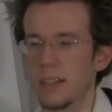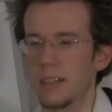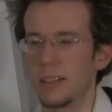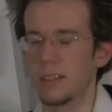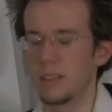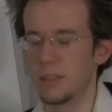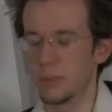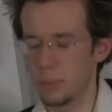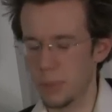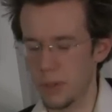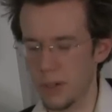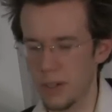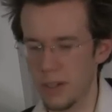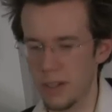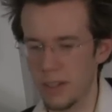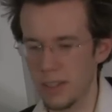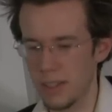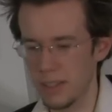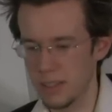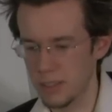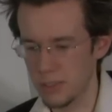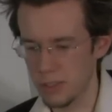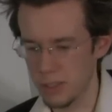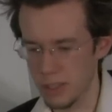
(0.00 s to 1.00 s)

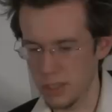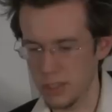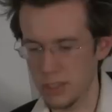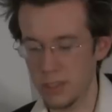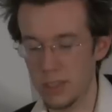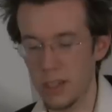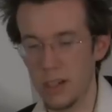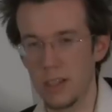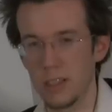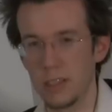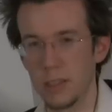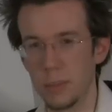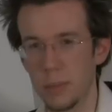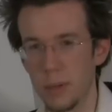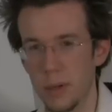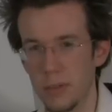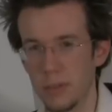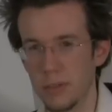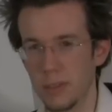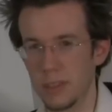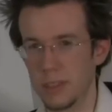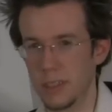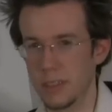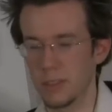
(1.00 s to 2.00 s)
it's just called a
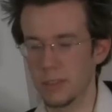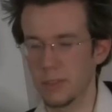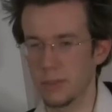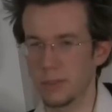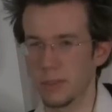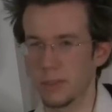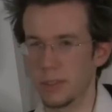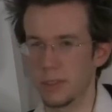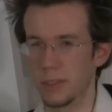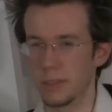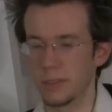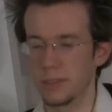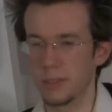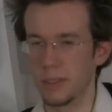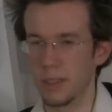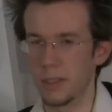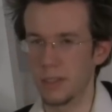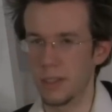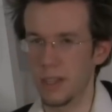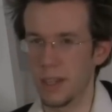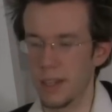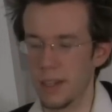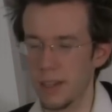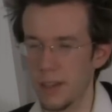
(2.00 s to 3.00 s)
perfect interval,
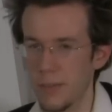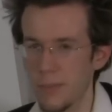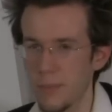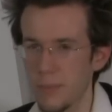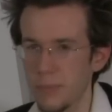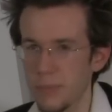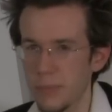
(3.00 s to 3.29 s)
okay?